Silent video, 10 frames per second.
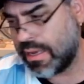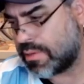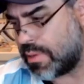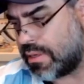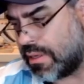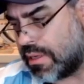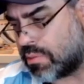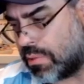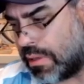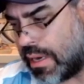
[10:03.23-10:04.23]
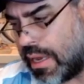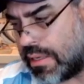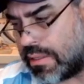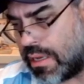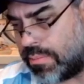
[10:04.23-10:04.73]
Especially this one that
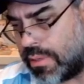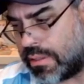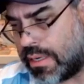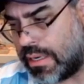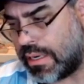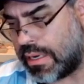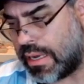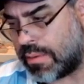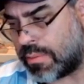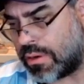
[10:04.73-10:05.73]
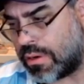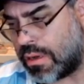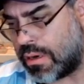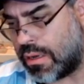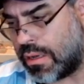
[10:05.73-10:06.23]
has Platini and
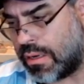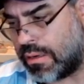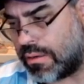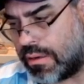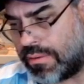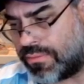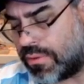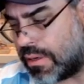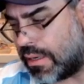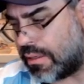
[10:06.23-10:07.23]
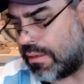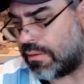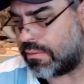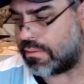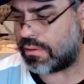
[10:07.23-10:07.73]
Maradona on it for the
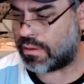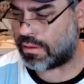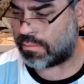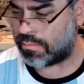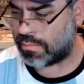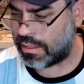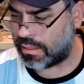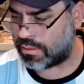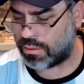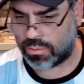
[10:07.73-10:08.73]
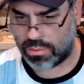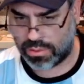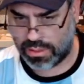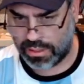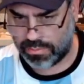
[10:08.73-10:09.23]
1982 World
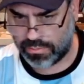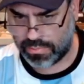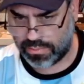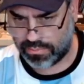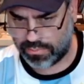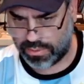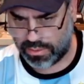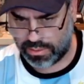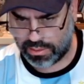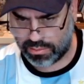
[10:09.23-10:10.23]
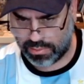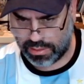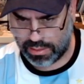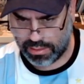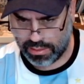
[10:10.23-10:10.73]
Cup. Put it this
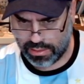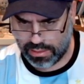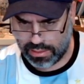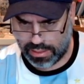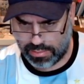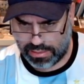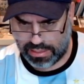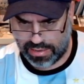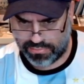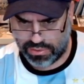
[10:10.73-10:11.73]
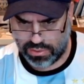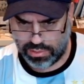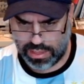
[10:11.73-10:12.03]
way. I mean, to have two